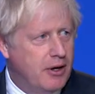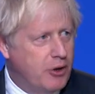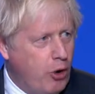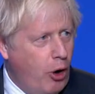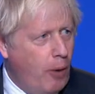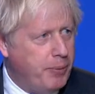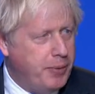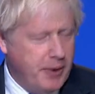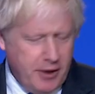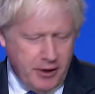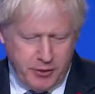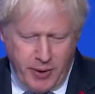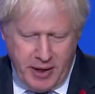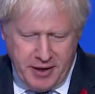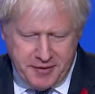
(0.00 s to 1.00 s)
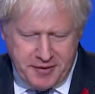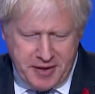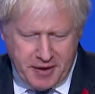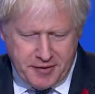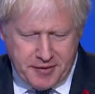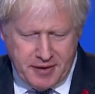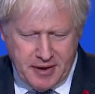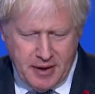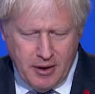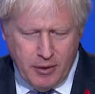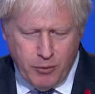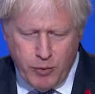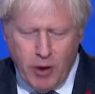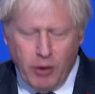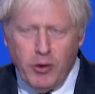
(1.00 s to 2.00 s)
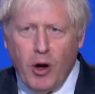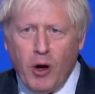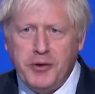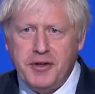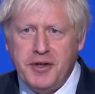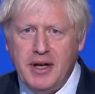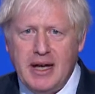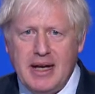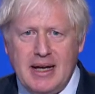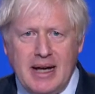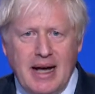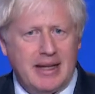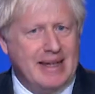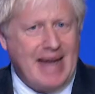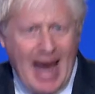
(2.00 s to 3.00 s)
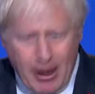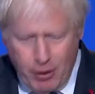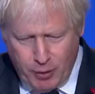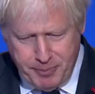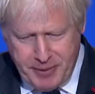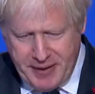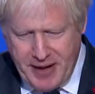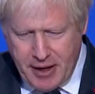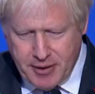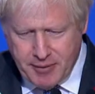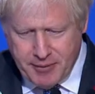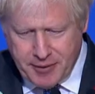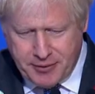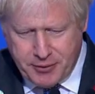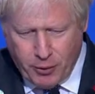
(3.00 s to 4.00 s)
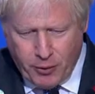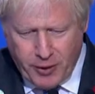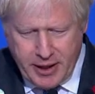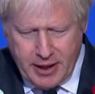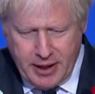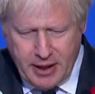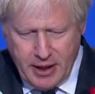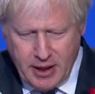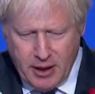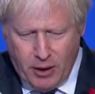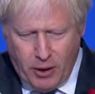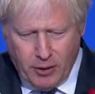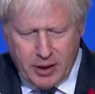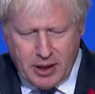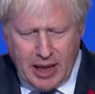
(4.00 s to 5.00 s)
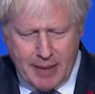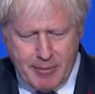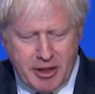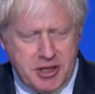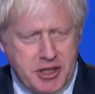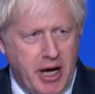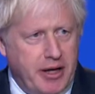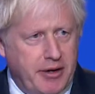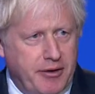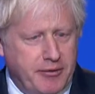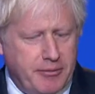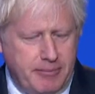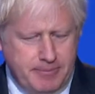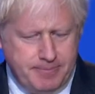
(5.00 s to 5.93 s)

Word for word: COP26 will not and cannot be the end of the story on climate change.